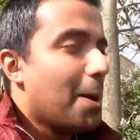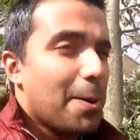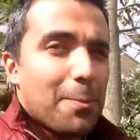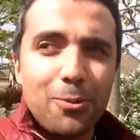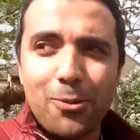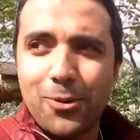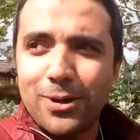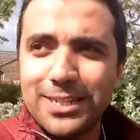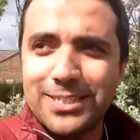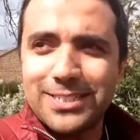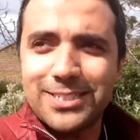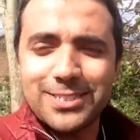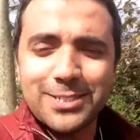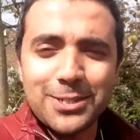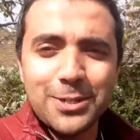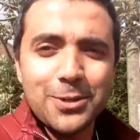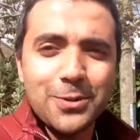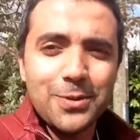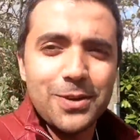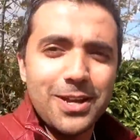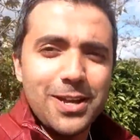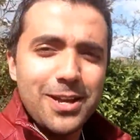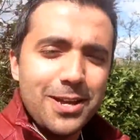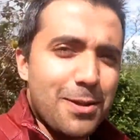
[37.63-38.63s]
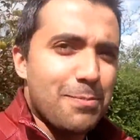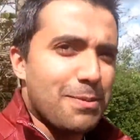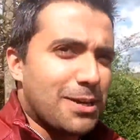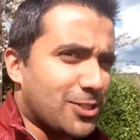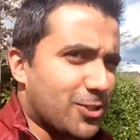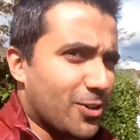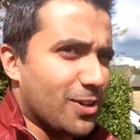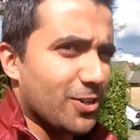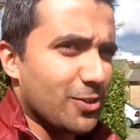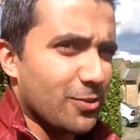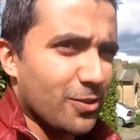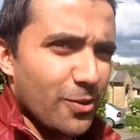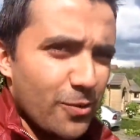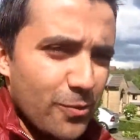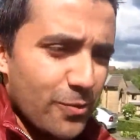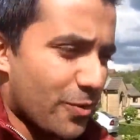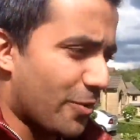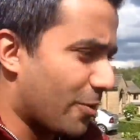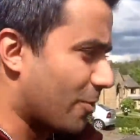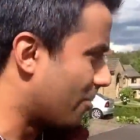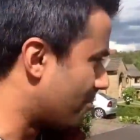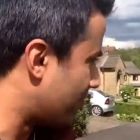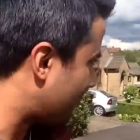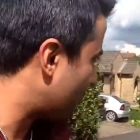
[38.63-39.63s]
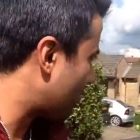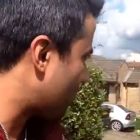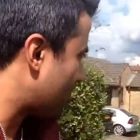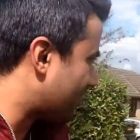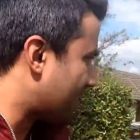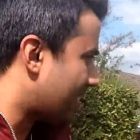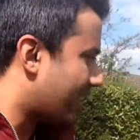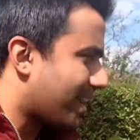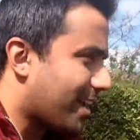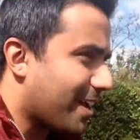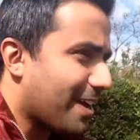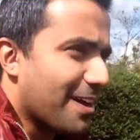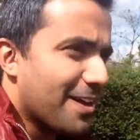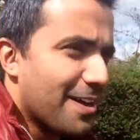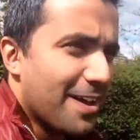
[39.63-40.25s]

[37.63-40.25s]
pretty soon. Make sure I don't get run over here.